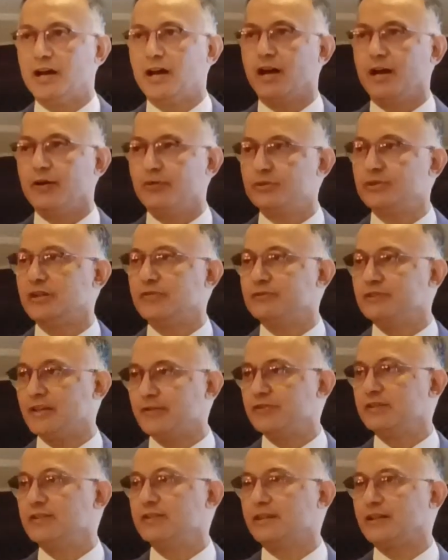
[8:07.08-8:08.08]
uh, I would
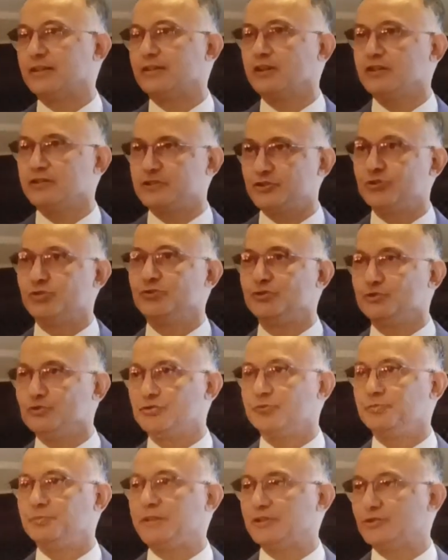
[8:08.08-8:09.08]
definitely encourage you
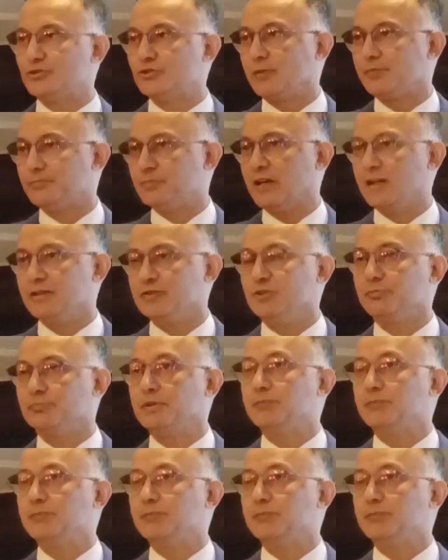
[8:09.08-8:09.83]
to speak to uh, you know,